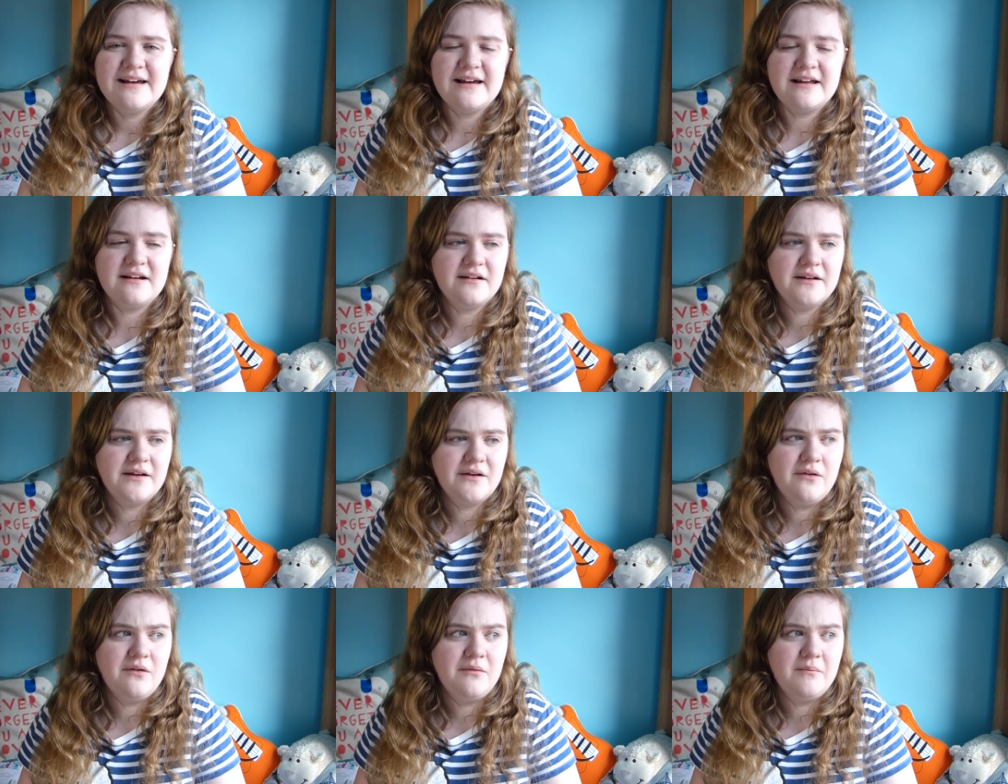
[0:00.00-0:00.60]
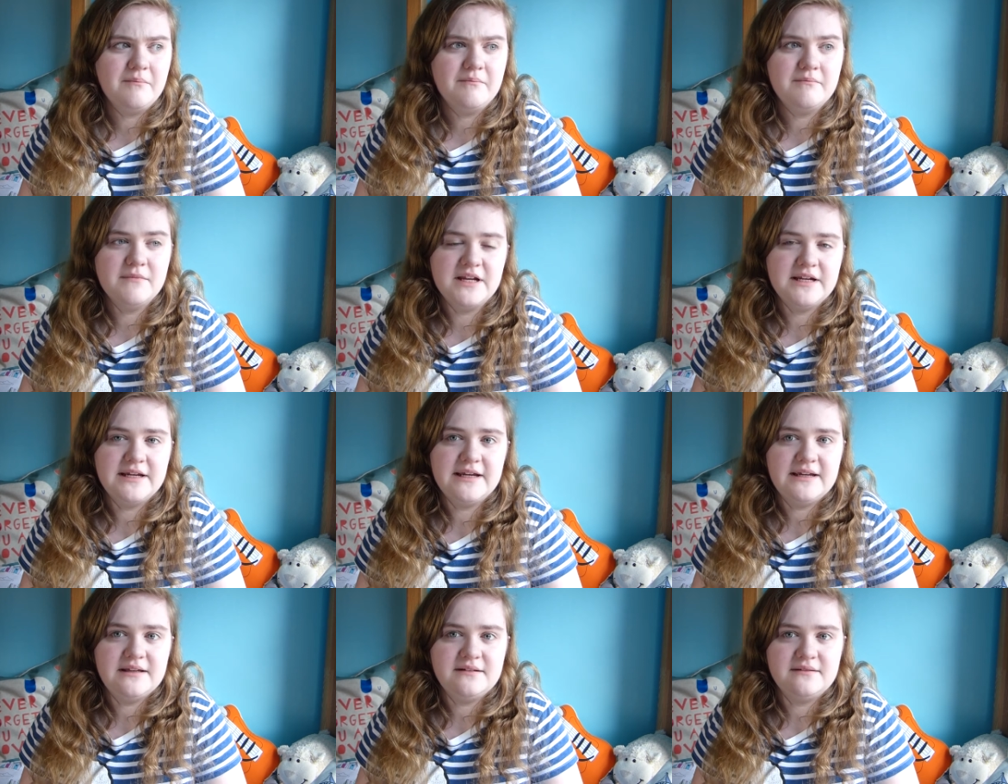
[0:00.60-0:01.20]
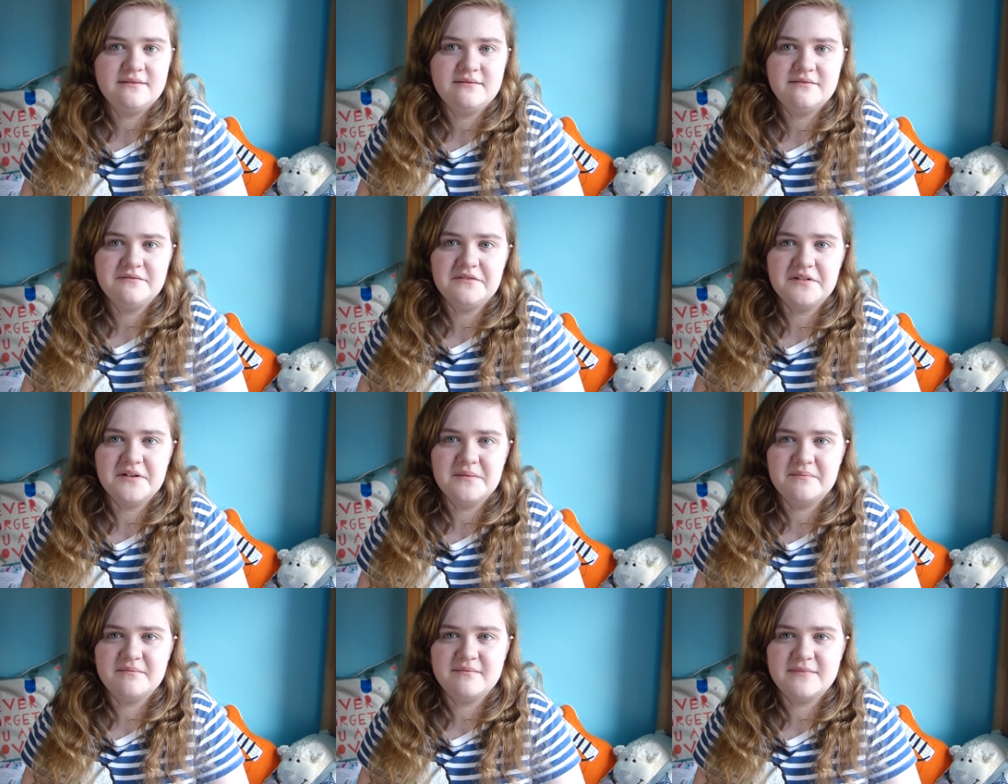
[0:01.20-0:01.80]
and I got money
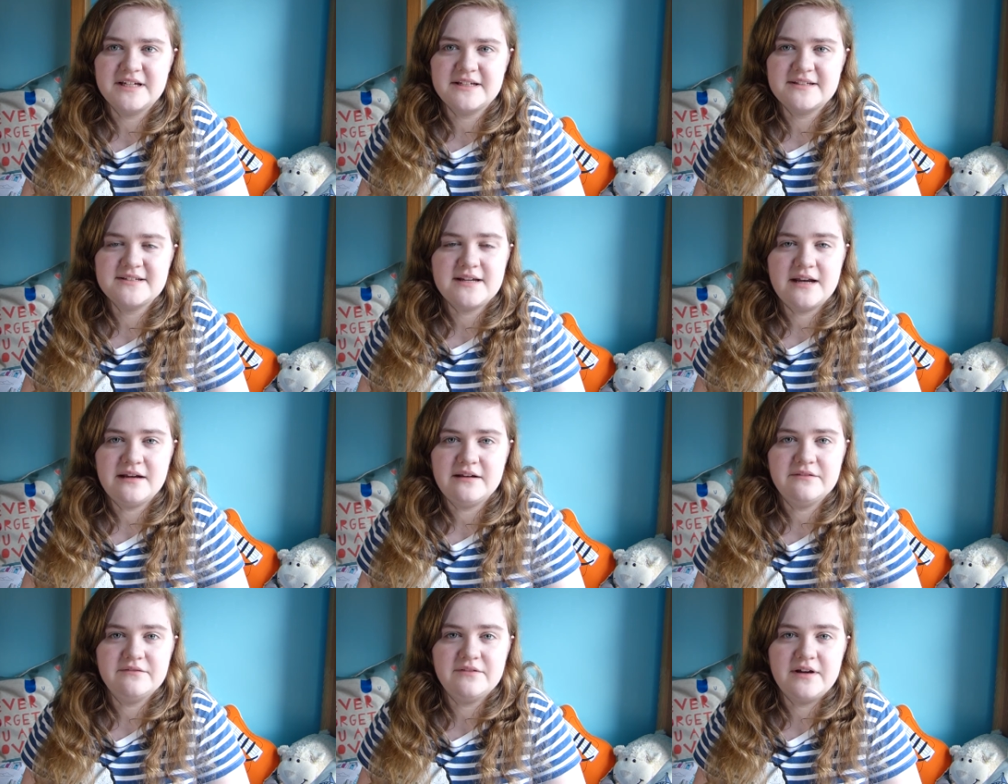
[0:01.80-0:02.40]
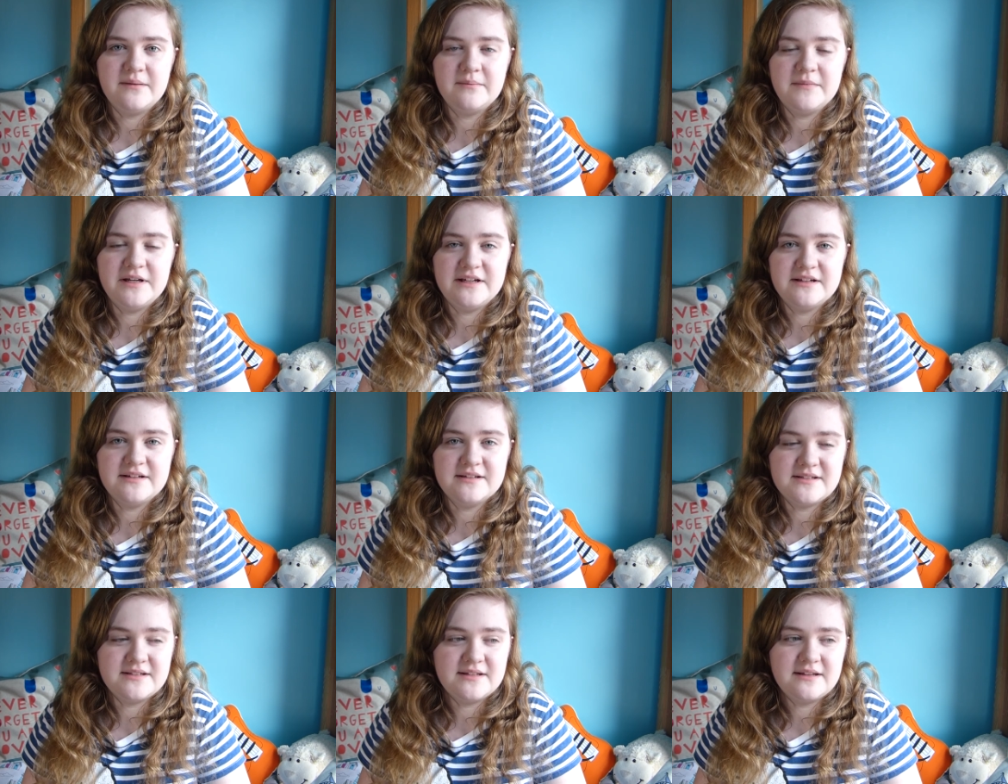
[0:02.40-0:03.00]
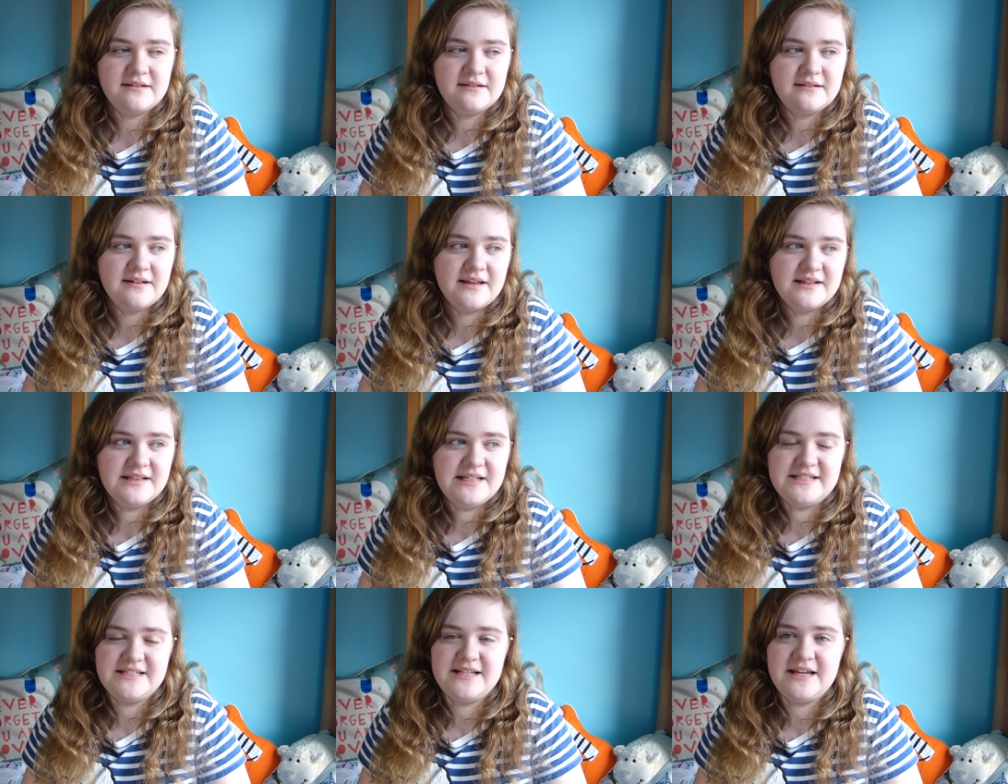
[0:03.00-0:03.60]
from extended family because
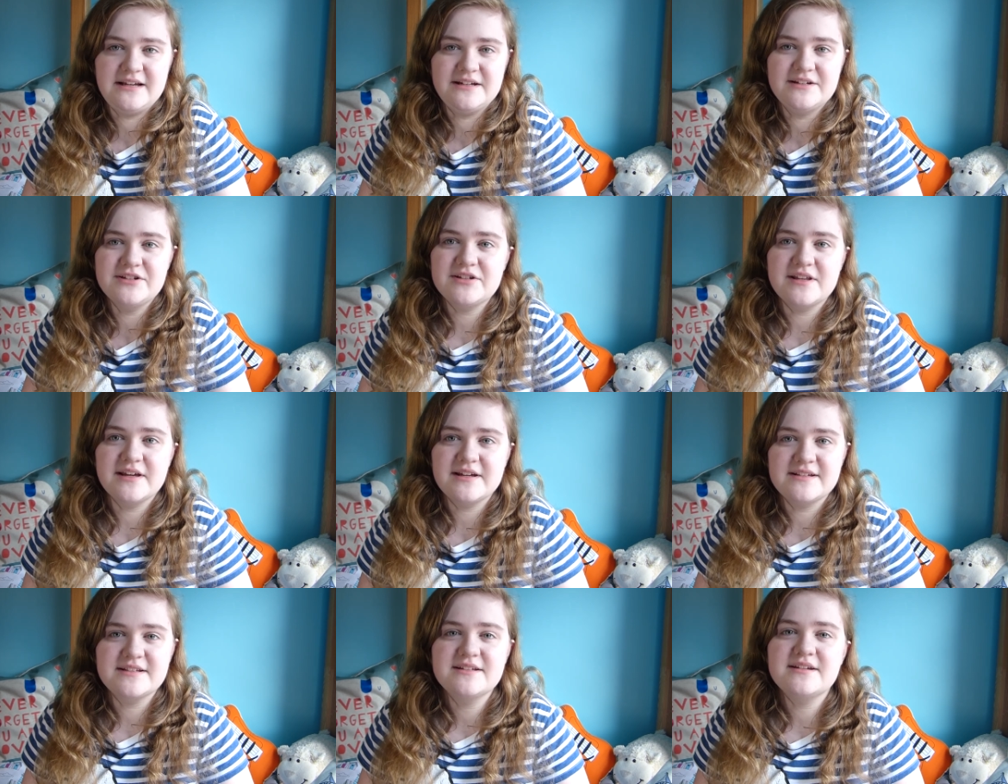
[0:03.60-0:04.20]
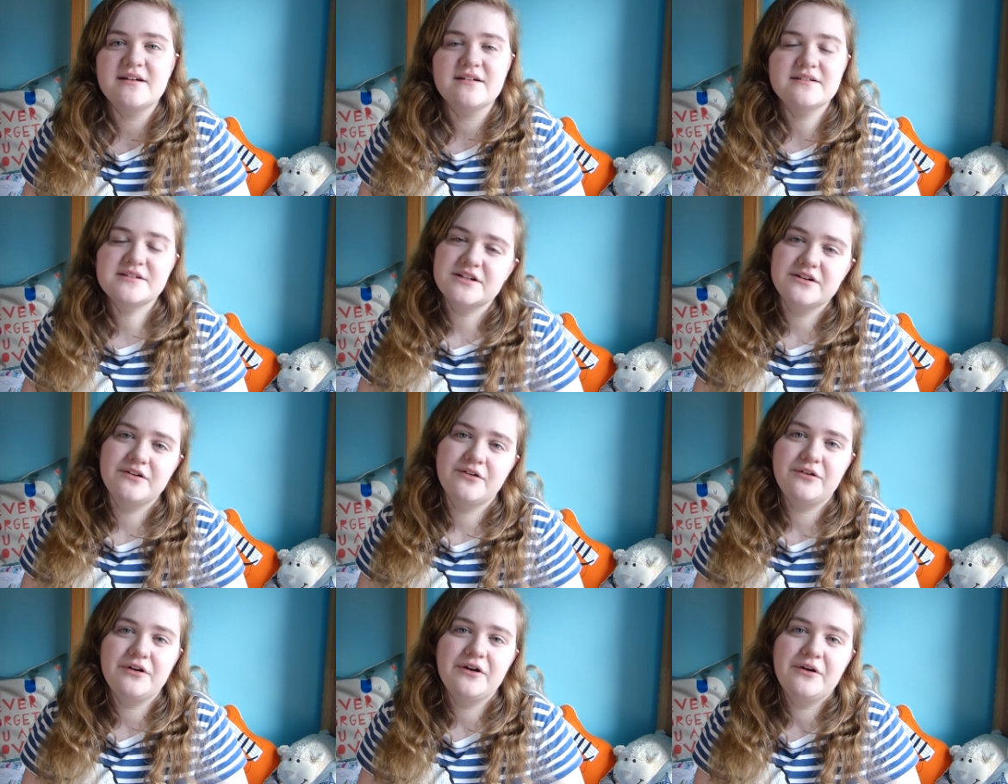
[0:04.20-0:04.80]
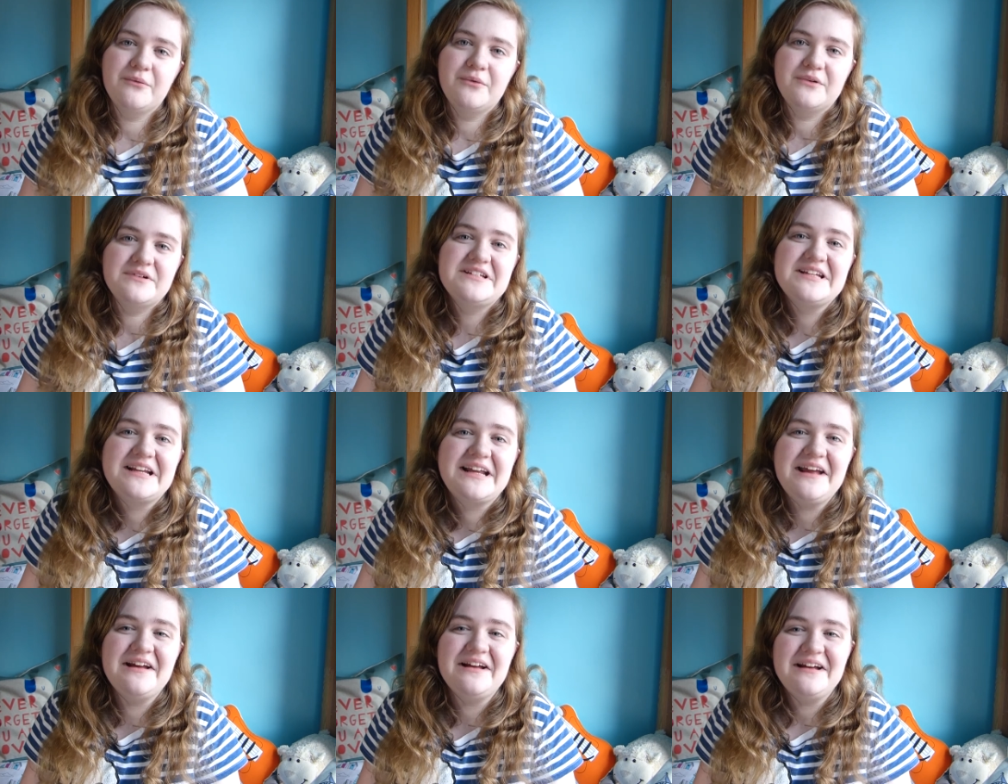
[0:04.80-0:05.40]
at this age they start to not know what
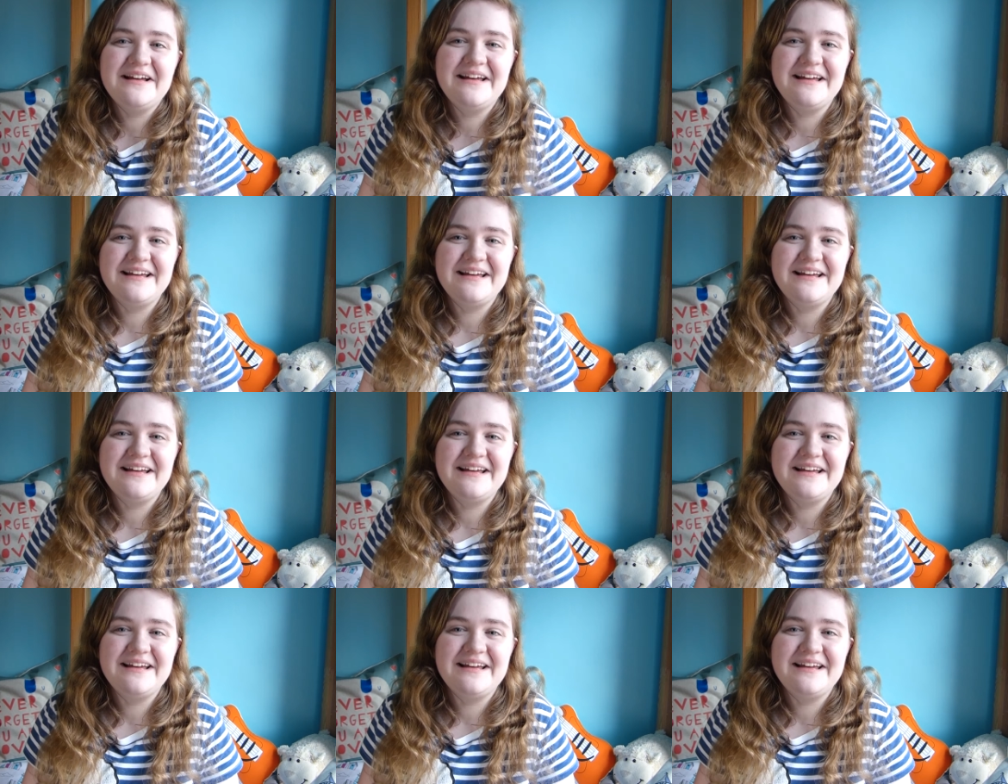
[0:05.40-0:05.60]
to get,